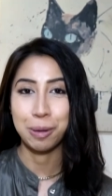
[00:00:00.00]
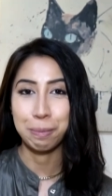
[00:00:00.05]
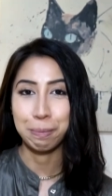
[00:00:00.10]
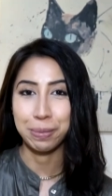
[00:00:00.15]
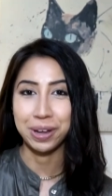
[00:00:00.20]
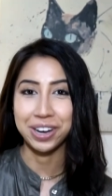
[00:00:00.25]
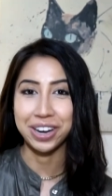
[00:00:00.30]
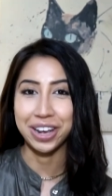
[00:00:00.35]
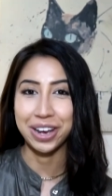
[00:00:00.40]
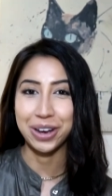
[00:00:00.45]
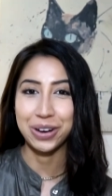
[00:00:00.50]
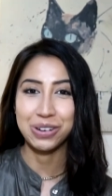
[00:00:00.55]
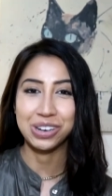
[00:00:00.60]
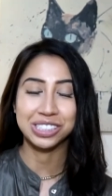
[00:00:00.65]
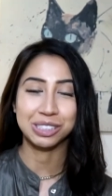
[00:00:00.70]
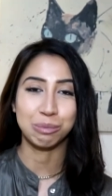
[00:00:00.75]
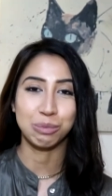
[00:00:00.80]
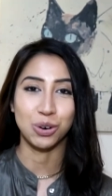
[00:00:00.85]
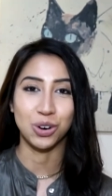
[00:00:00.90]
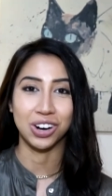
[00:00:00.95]
But now,
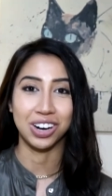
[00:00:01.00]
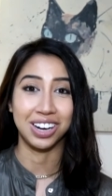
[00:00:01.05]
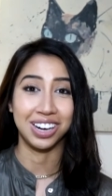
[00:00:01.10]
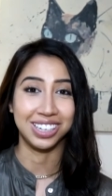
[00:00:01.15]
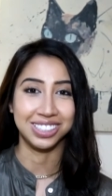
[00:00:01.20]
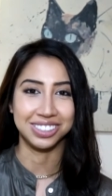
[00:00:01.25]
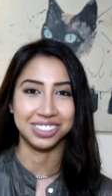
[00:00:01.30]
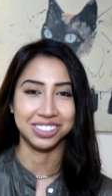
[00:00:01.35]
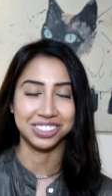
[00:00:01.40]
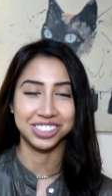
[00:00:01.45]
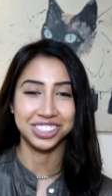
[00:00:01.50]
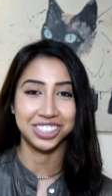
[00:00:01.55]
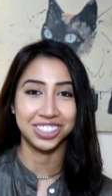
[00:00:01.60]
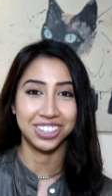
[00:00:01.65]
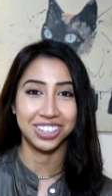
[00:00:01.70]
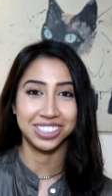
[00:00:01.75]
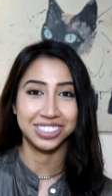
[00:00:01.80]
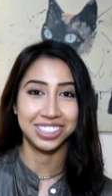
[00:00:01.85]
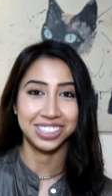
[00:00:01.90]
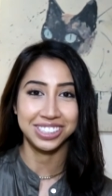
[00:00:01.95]
as a more
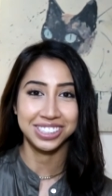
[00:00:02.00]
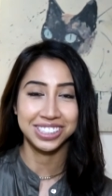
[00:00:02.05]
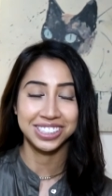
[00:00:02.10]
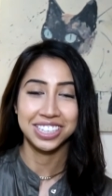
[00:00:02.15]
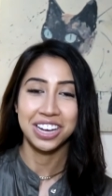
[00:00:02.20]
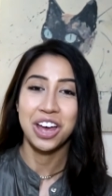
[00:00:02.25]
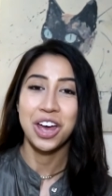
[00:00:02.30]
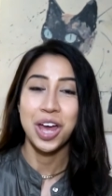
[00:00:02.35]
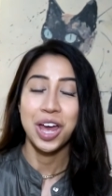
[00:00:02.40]
adultier adult,